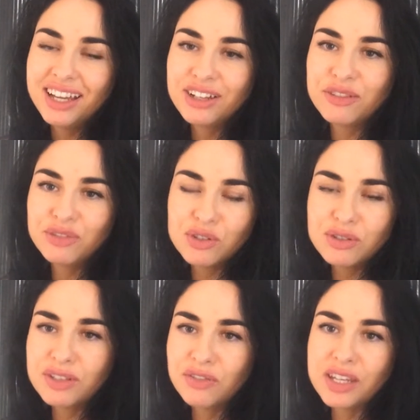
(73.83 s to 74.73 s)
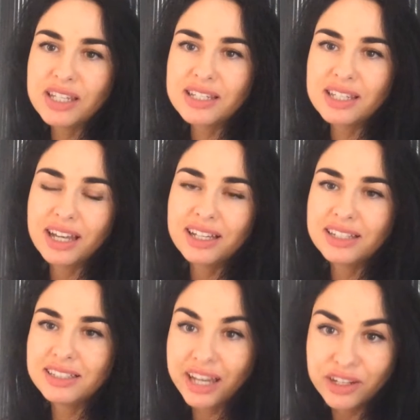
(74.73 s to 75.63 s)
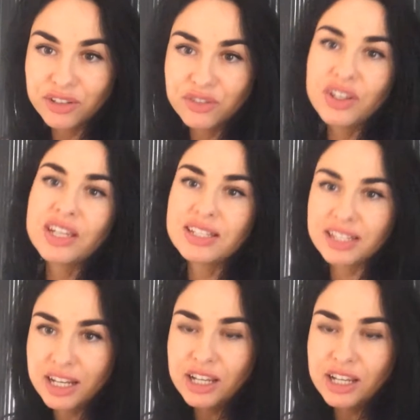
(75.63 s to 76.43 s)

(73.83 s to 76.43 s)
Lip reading: confused face, tired face,